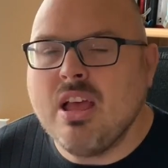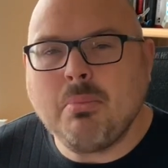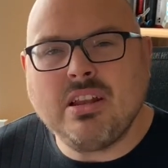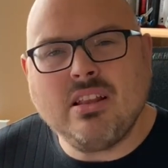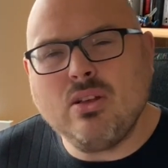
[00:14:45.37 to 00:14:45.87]

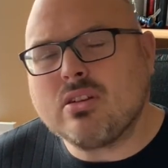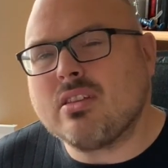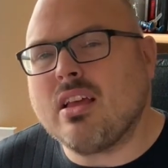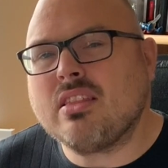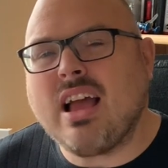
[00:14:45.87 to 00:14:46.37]
but it looks
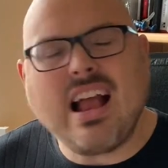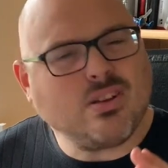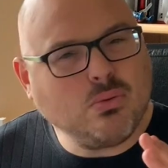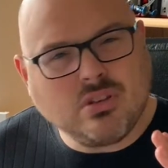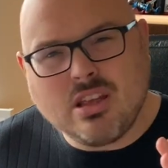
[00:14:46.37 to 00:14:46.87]
like the
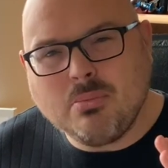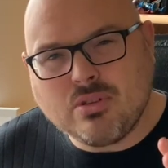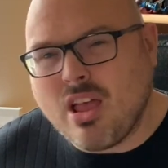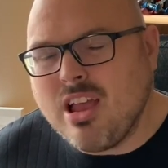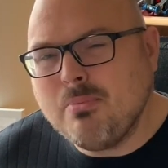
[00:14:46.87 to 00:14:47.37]
actual term
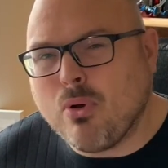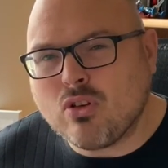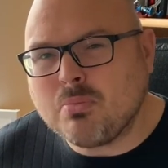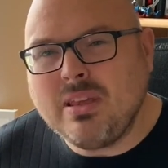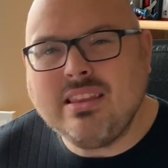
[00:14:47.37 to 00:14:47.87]
time
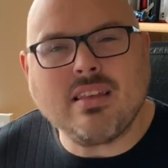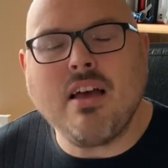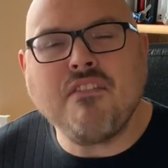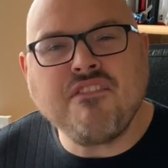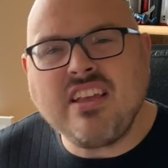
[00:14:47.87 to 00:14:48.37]
box means
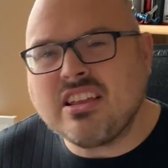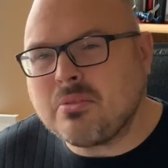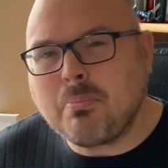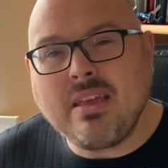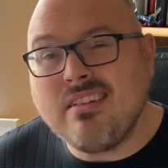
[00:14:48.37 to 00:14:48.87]
a
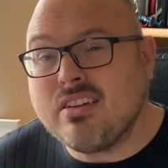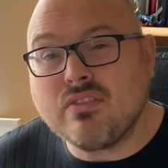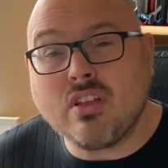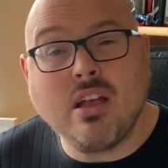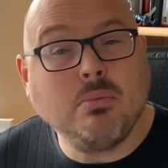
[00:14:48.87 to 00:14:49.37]
fixed period of
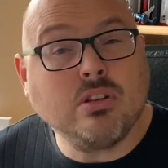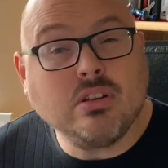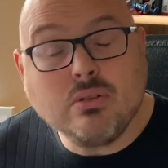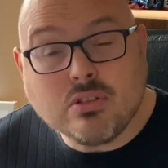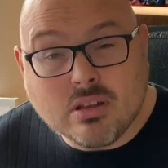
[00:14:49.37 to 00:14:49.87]
time to
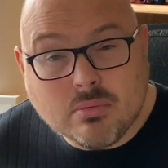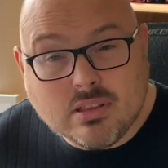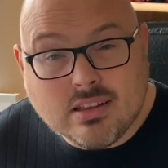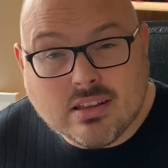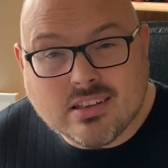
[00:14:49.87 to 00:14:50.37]
do
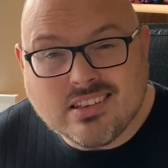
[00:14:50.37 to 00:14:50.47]
something.